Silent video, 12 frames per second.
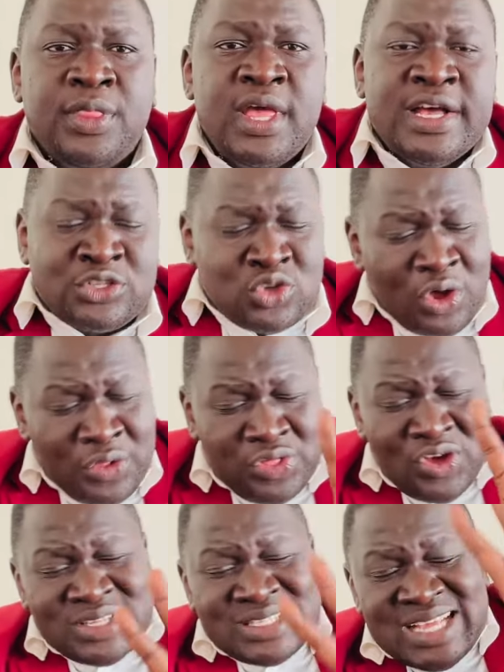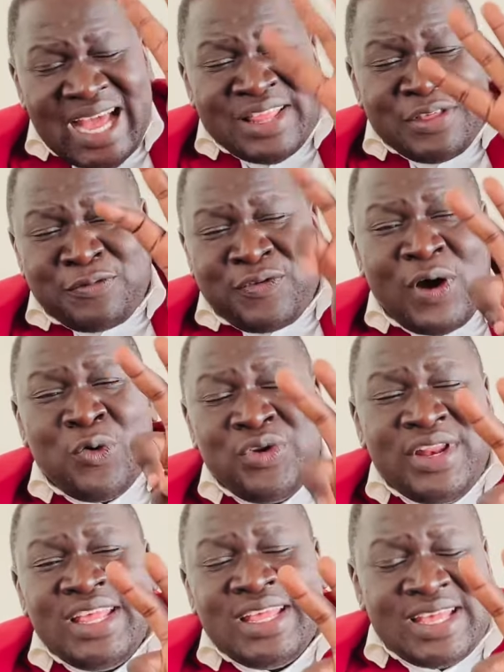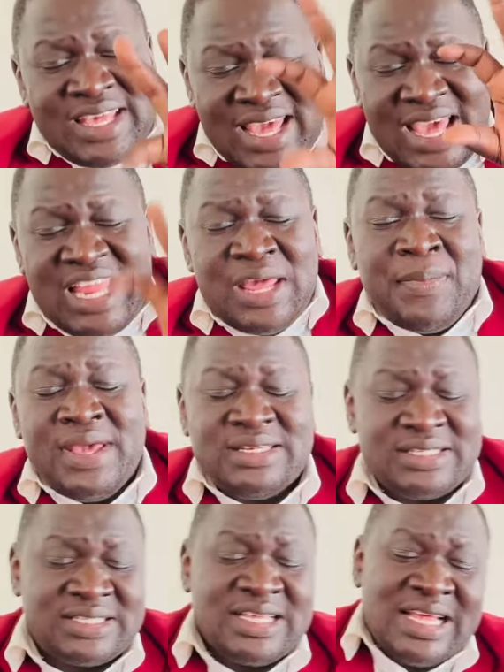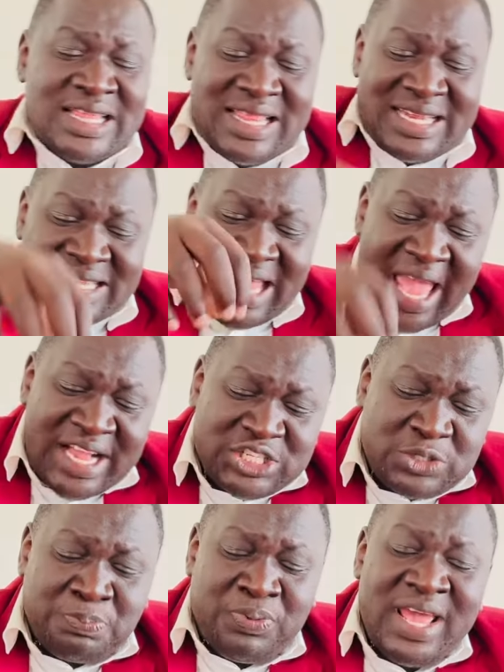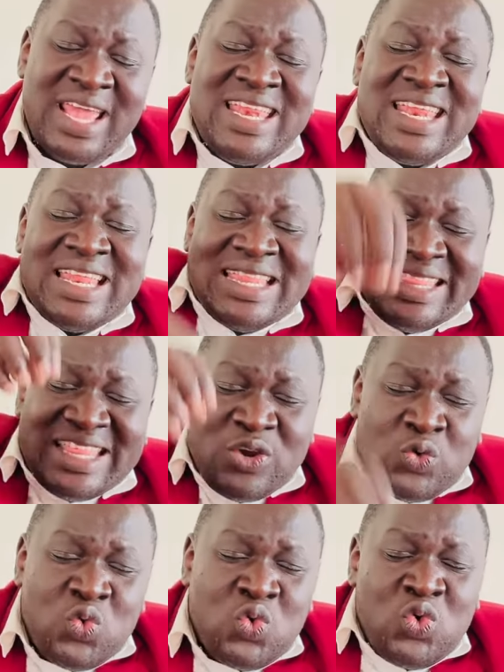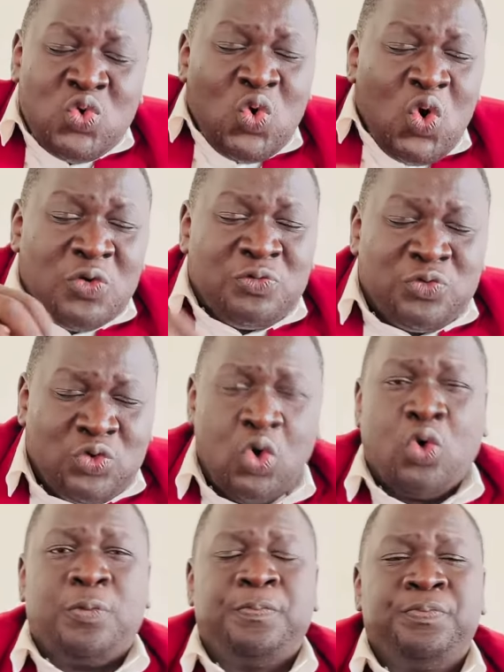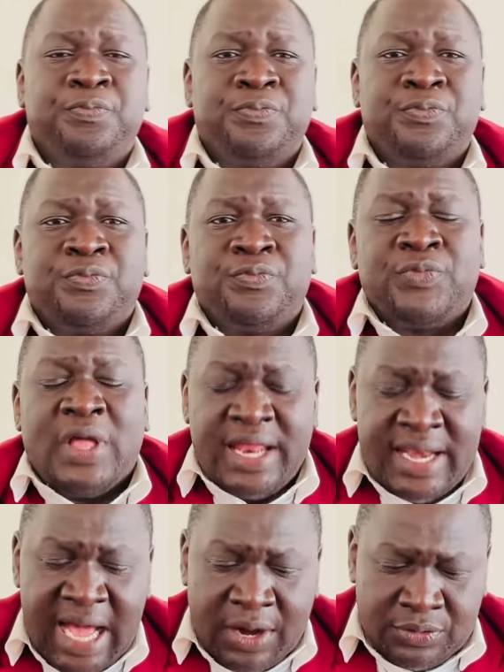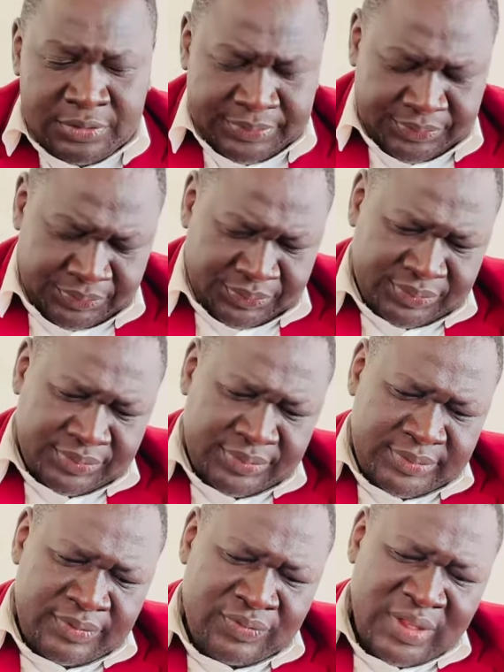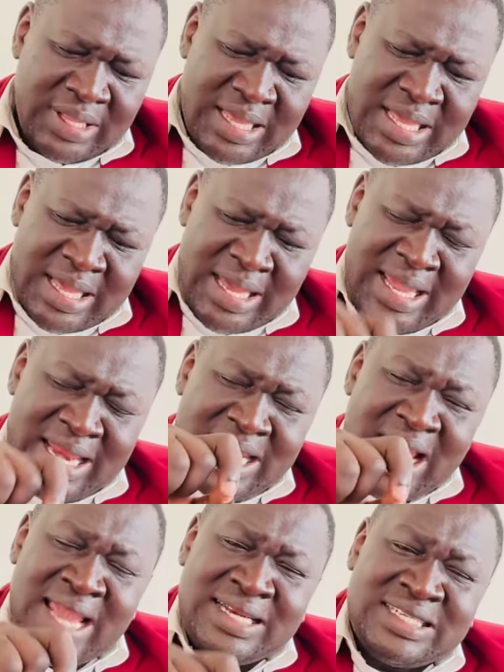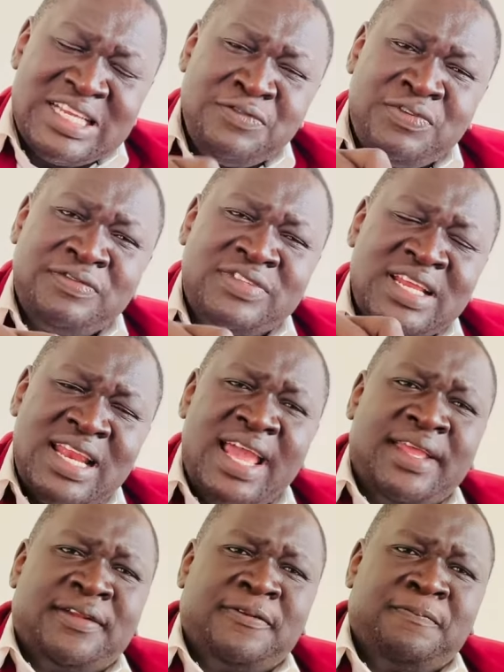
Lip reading: So those are the founding elements that explain the rule of law. Now, in 1959,